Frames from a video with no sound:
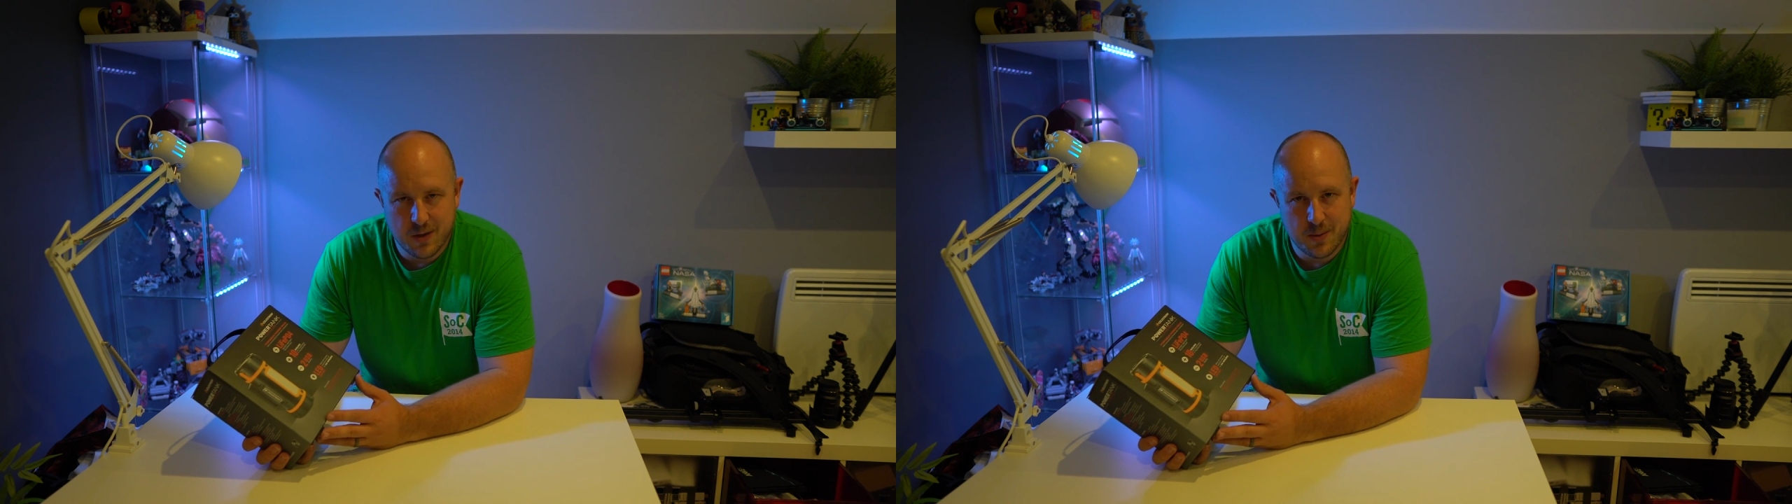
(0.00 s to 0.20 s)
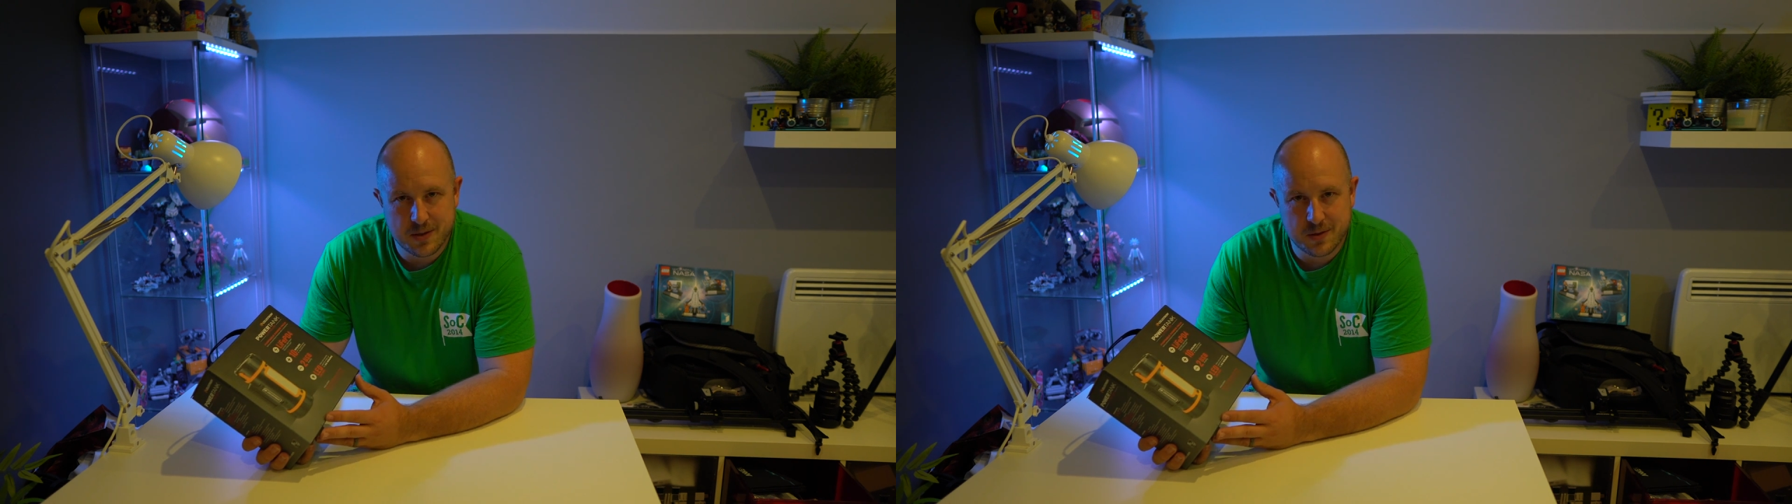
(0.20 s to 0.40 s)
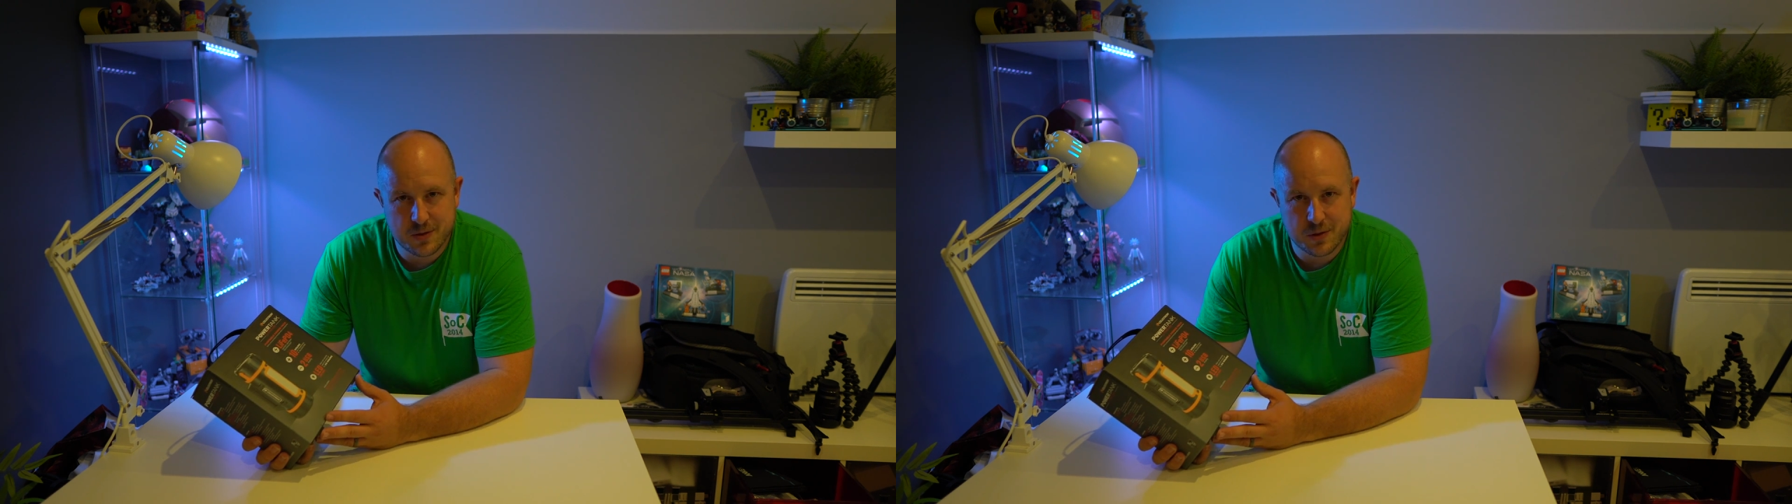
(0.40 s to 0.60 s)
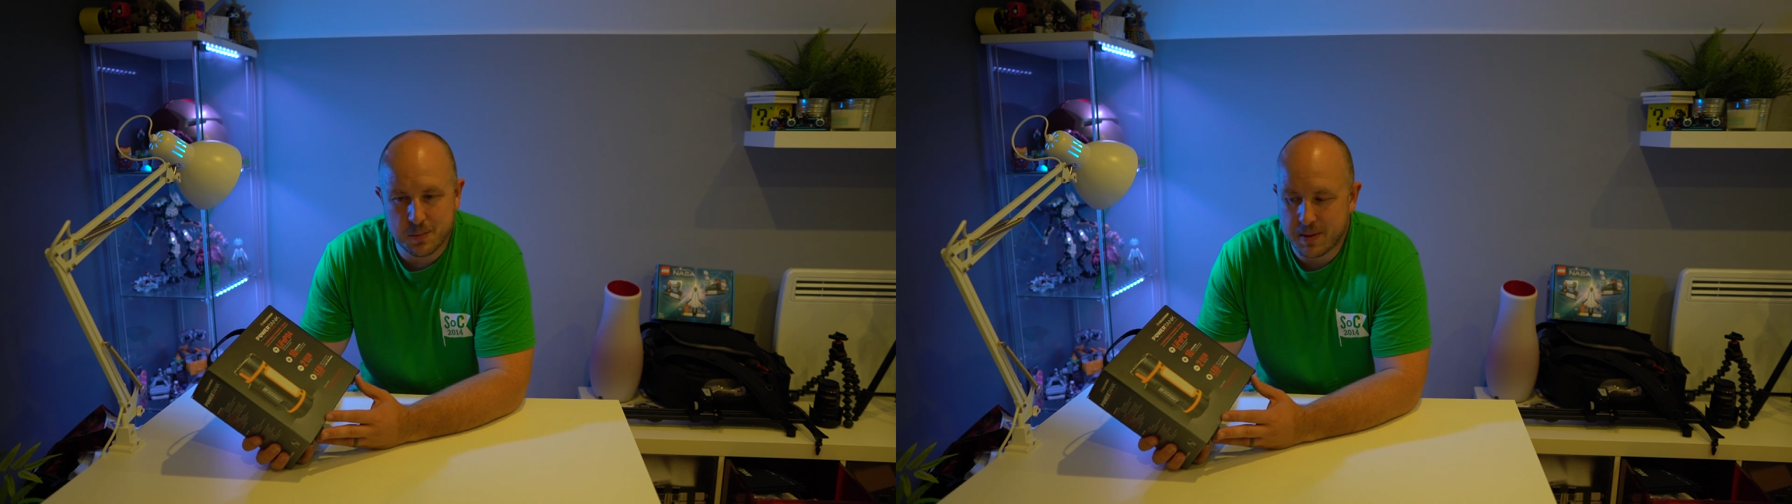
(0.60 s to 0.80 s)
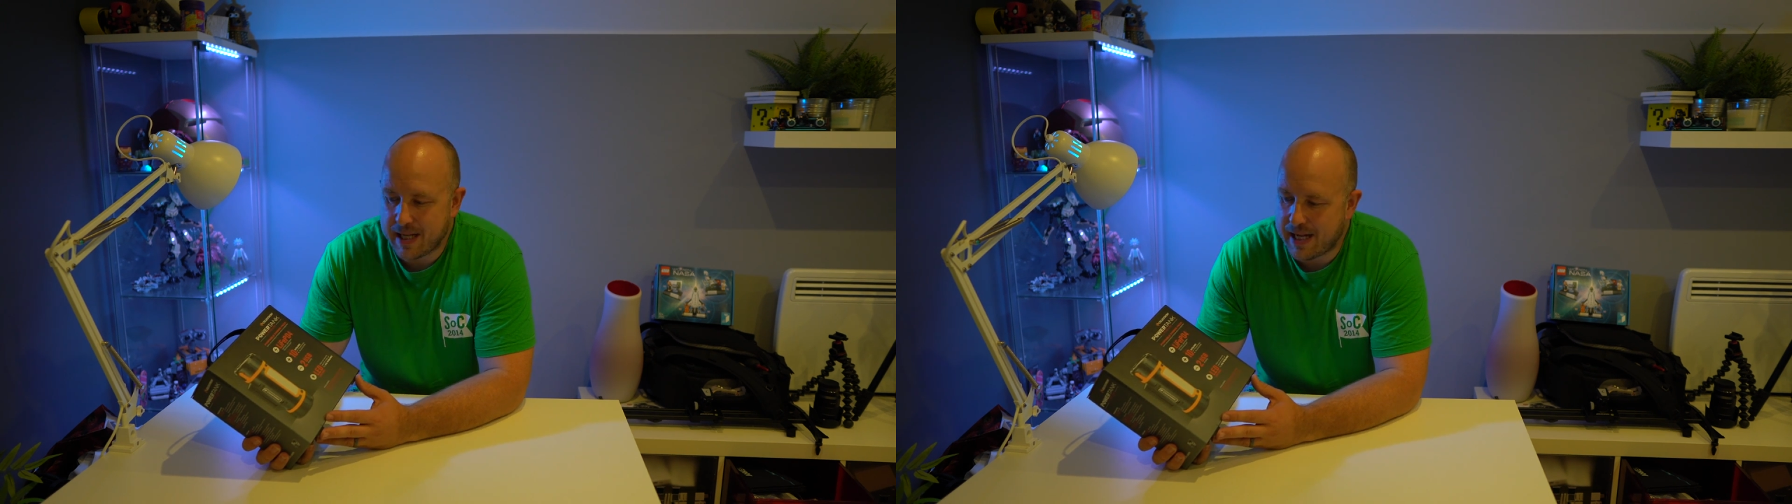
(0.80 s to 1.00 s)
when it's not
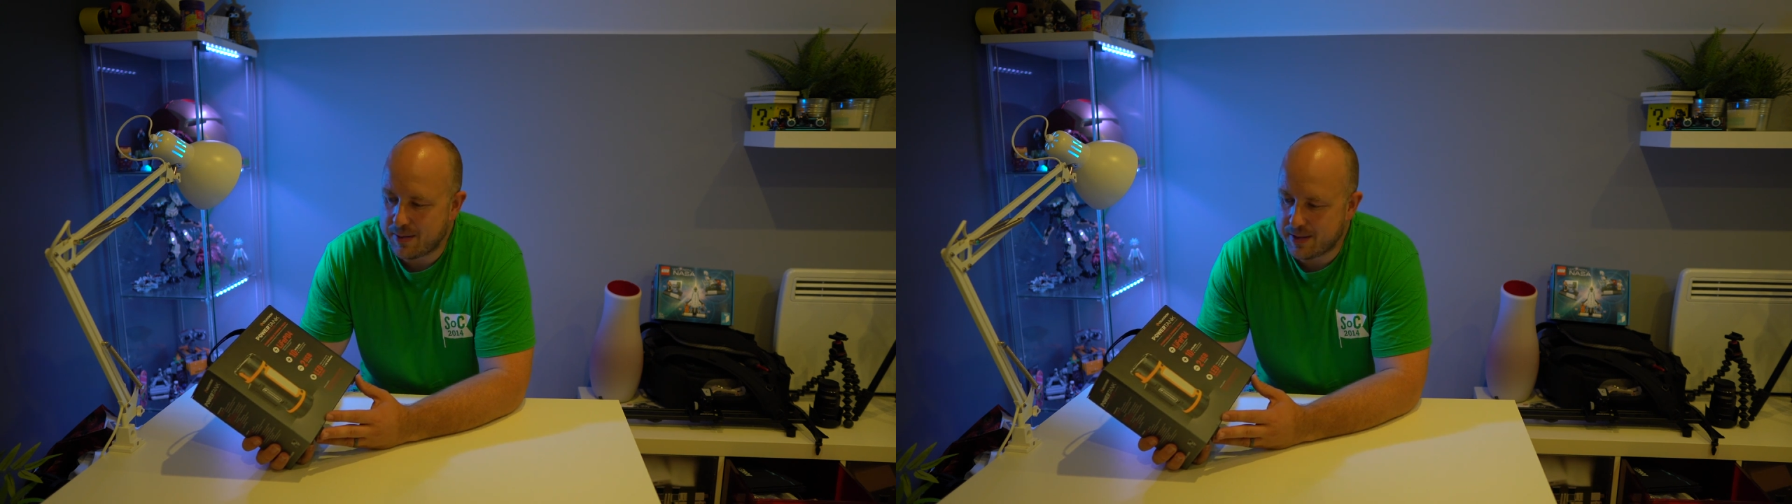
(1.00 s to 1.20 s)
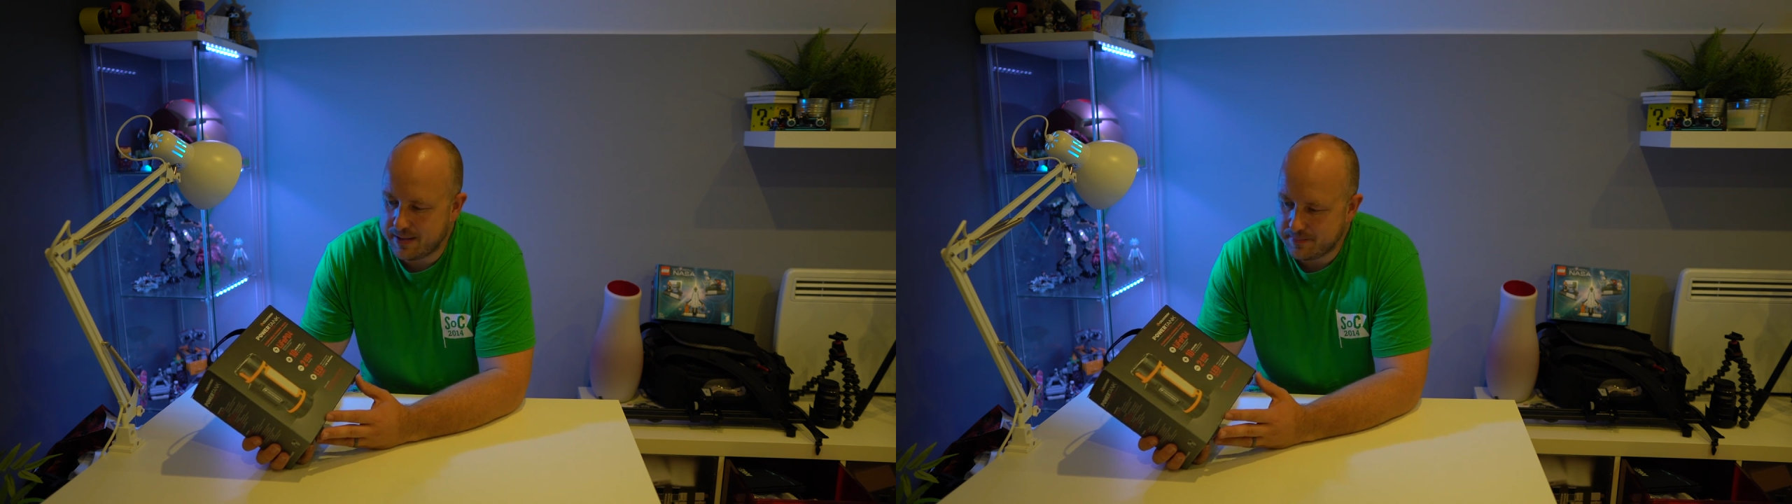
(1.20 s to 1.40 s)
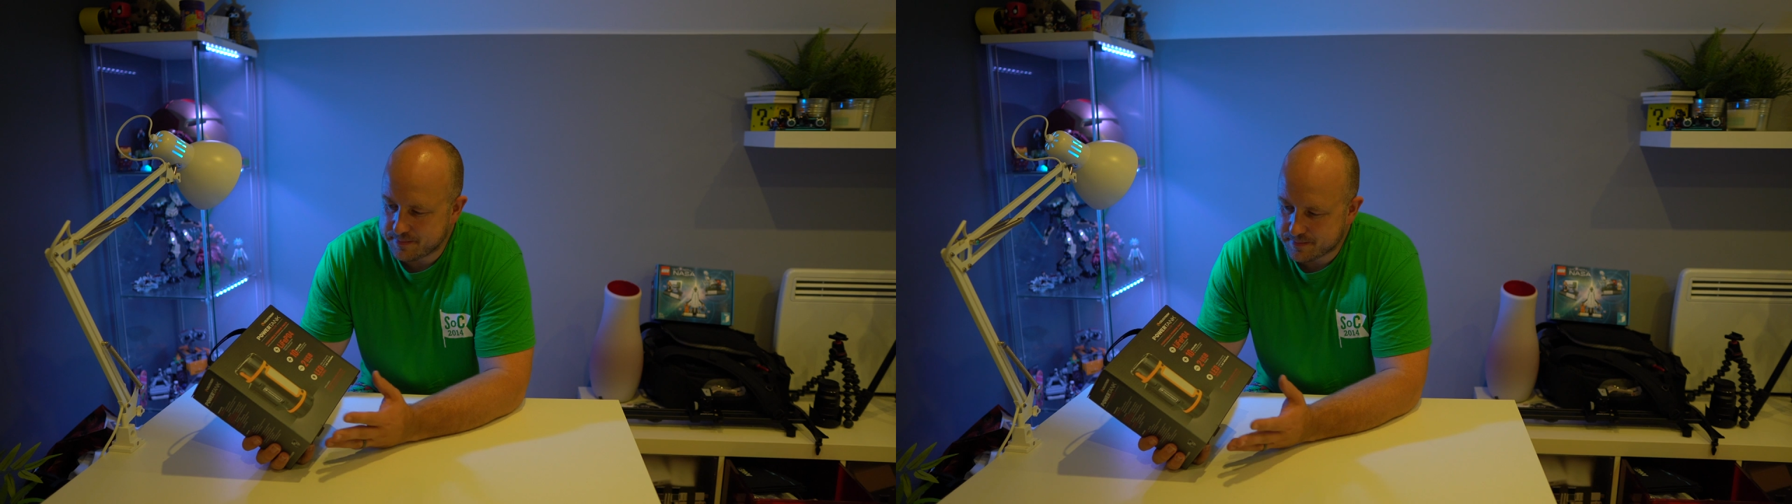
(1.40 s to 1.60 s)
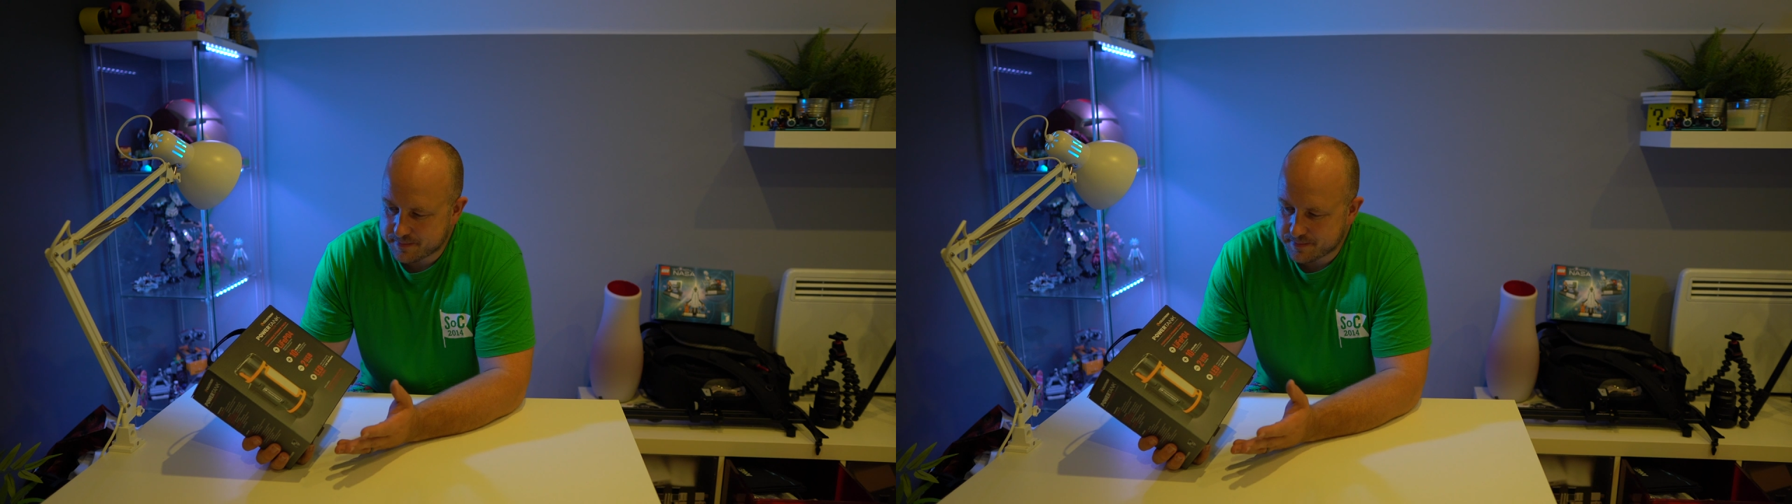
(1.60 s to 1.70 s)
super cloudy.